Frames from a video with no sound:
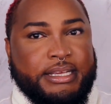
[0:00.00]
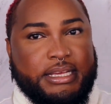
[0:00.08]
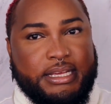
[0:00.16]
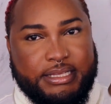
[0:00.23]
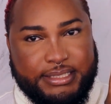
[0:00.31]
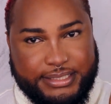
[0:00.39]

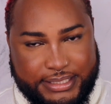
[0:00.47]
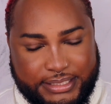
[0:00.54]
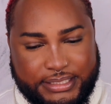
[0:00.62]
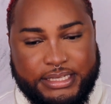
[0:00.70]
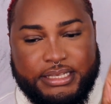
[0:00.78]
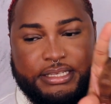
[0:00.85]

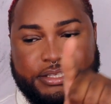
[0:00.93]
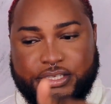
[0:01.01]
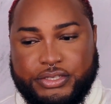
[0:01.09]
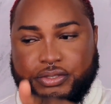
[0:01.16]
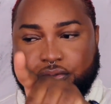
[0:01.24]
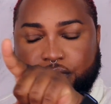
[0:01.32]
intended
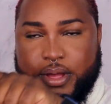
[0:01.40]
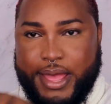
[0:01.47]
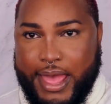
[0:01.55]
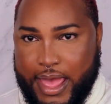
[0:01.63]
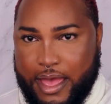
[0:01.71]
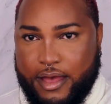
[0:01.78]
to
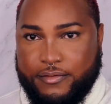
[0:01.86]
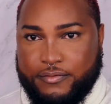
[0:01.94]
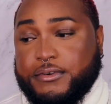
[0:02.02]
have.